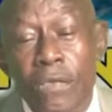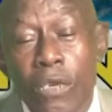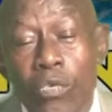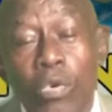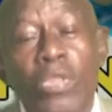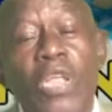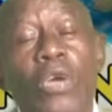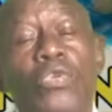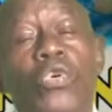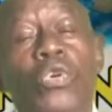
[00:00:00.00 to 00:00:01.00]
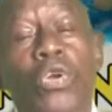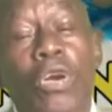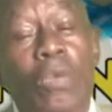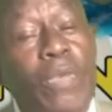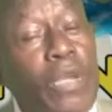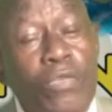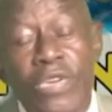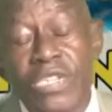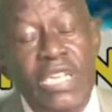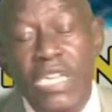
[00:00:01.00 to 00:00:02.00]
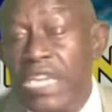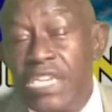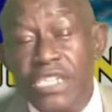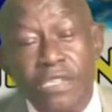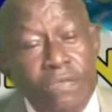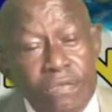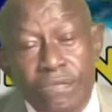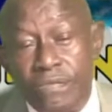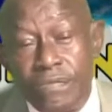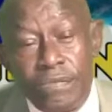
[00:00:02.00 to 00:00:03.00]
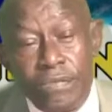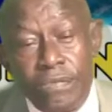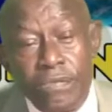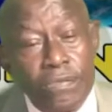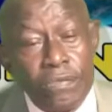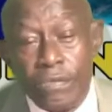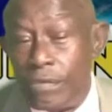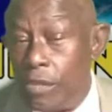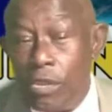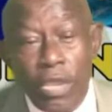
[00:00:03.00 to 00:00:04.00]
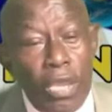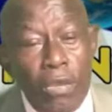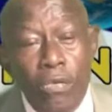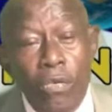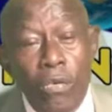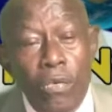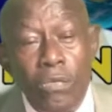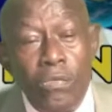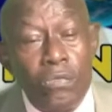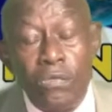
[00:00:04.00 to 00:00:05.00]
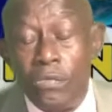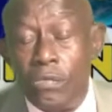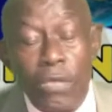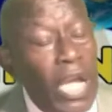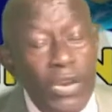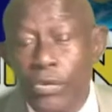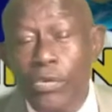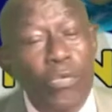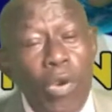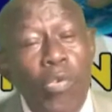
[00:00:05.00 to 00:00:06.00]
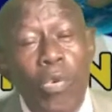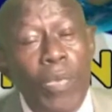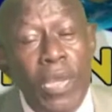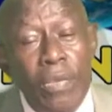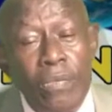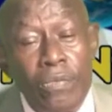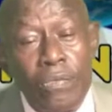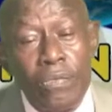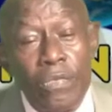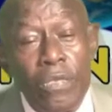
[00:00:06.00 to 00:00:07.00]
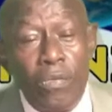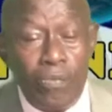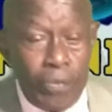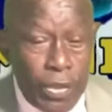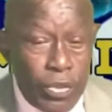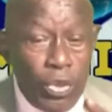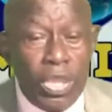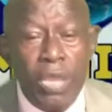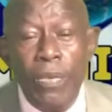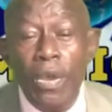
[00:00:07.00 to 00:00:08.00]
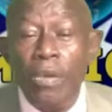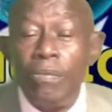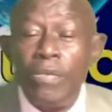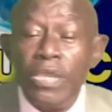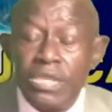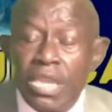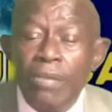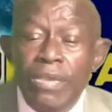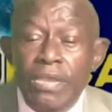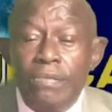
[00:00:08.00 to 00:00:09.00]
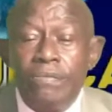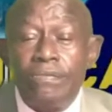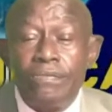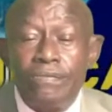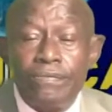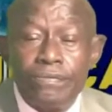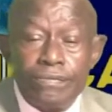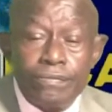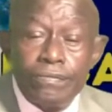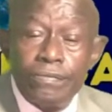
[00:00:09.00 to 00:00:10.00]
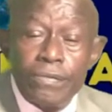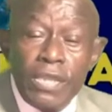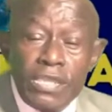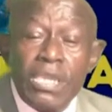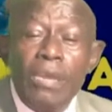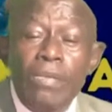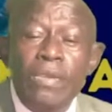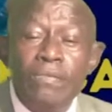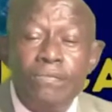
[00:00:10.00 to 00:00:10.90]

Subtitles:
We'll no longer be a Christian nation. Okay? I don't know what will be, but y'all keep it up. It's coming. It's coming.